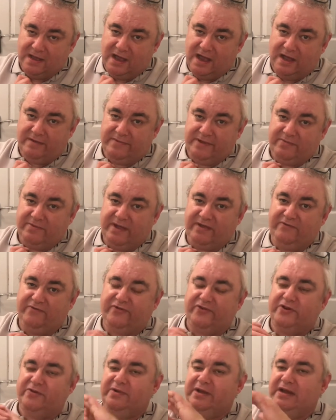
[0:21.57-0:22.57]
and we went
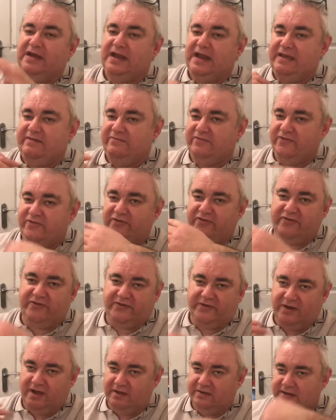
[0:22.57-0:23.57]
through in length
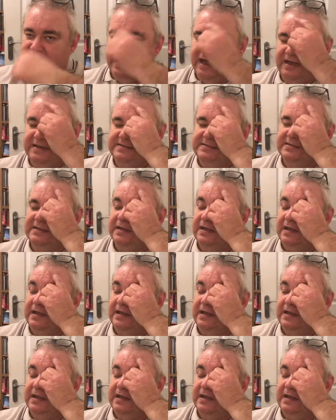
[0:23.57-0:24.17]
on that.